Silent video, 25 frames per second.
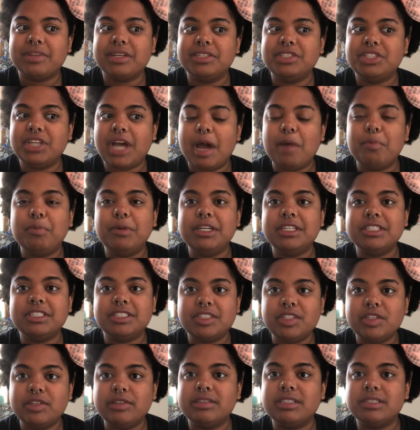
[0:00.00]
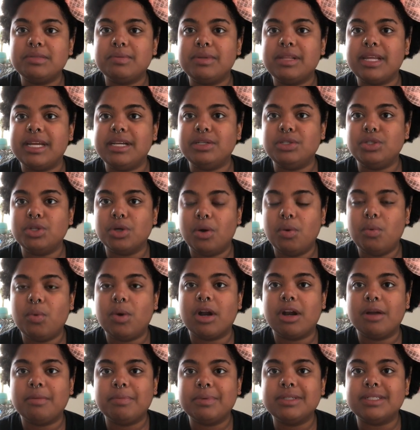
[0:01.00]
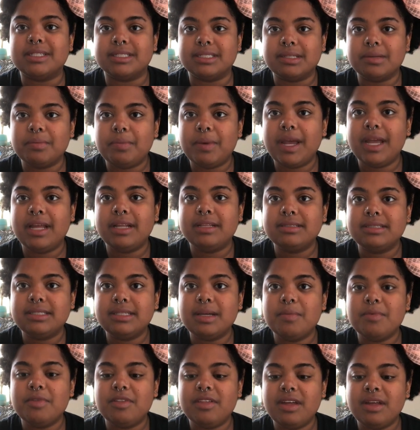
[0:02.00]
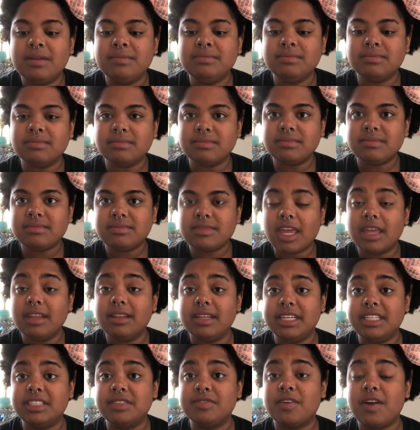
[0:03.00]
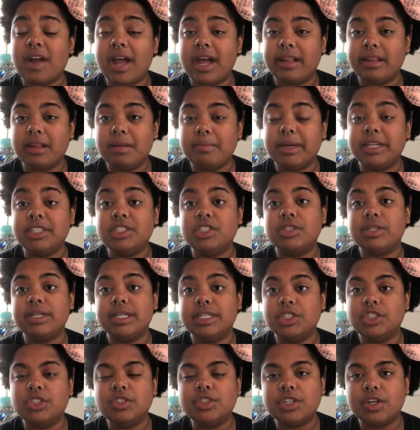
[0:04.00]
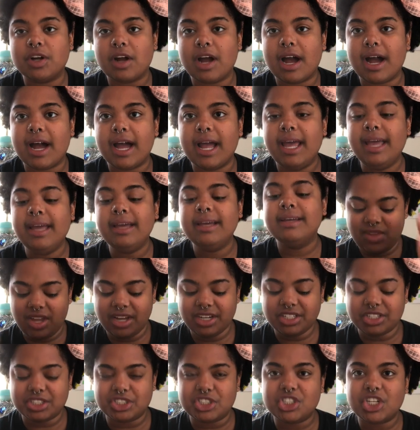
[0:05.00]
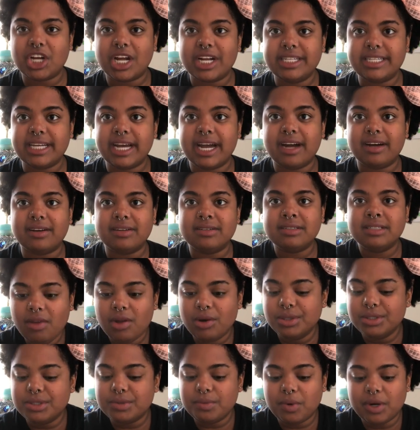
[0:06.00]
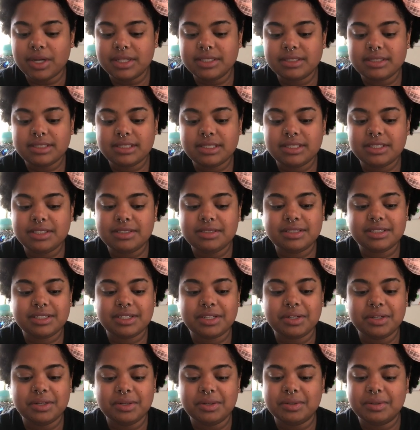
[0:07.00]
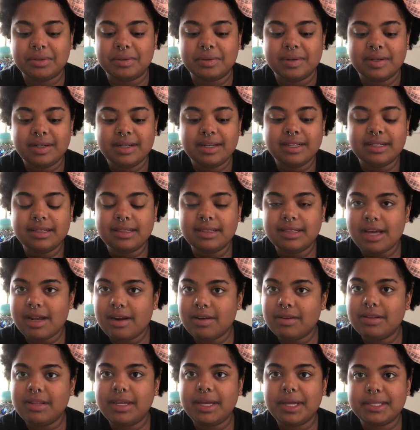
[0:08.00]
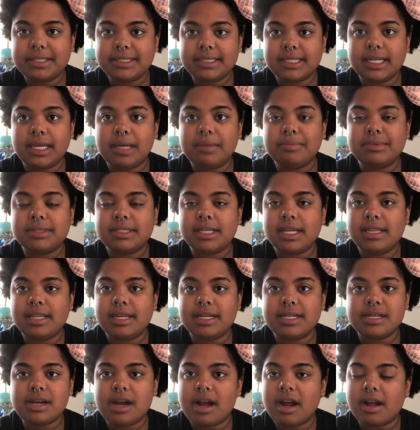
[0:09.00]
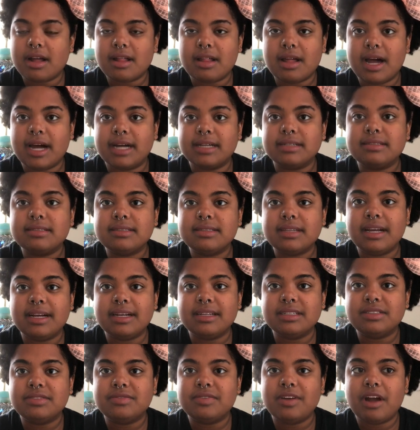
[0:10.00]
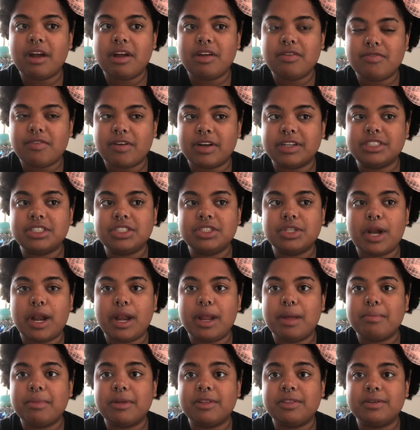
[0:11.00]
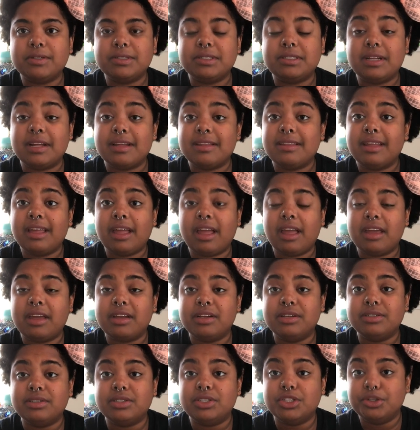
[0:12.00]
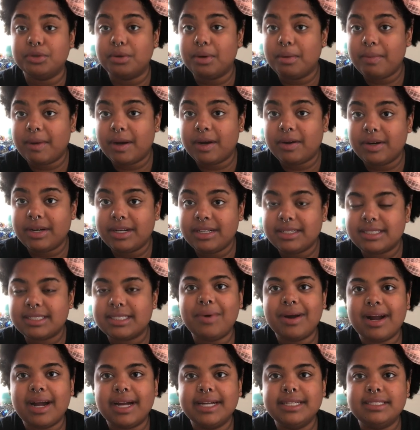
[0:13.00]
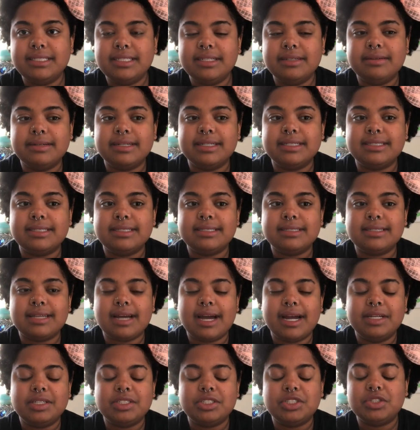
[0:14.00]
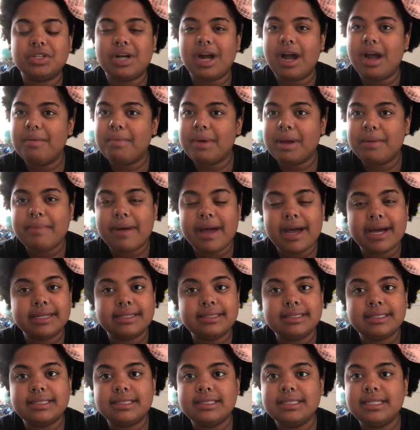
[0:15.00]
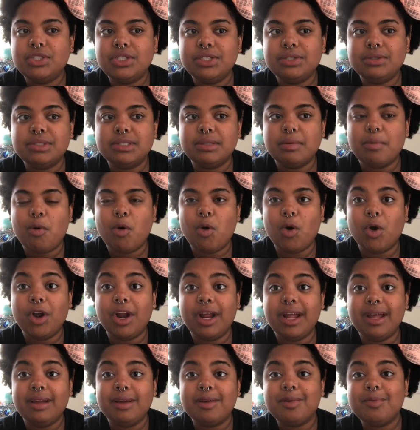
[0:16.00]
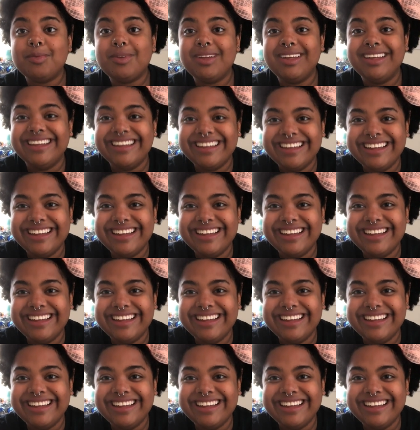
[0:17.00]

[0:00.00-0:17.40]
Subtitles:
Japanese students, when they don't want to participate in something, at least for elementary and junior high, they just shut down. There's one student who literally sleeps in the entire class, and it's very frustrating, but there's nothing I can do about it. What I do is I just try my best to support him,